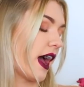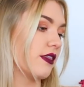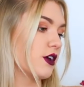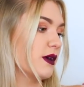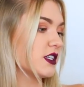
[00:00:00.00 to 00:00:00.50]

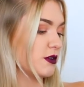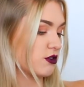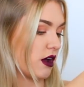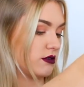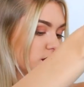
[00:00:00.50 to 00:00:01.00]
Yeah, they're meant to
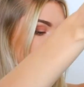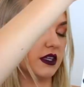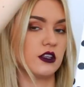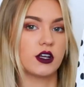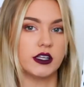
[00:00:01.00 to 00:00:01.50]
be trousers, but
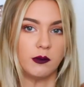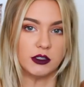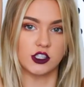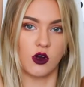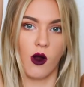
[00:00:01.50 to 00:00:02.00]
they look a little
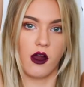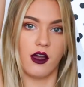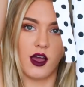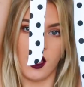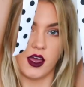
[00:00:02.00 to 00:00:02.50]
bit
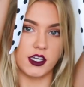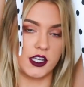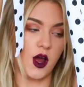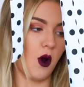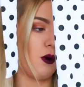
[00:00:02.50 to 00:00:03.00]
short.
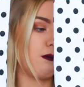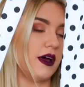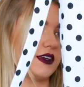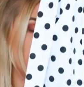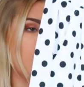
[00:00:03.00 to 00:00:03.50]
You know,
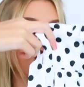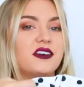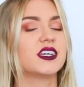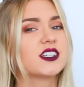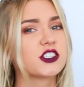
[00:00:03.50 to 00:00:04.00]
but you know,
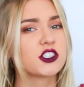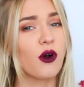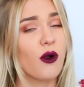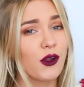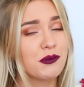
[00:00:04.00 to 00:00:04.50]
everything's
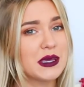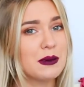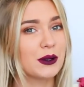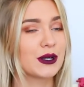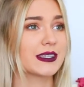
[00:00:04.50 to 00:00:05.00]
short on
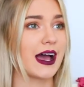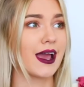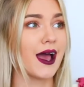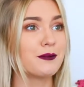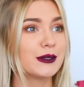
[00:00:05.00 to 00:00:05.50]
me because
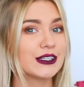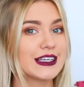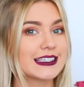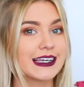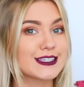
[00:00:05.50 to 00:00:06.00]
I am
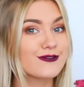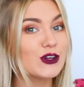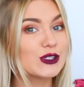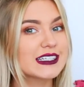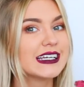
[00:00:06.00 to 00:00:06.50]
nearly six
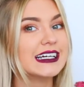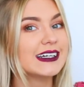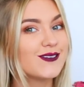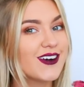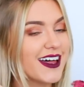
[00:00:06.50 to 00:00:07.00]
foot.
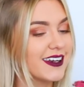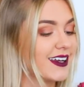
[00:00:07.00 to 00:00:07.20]
Fun.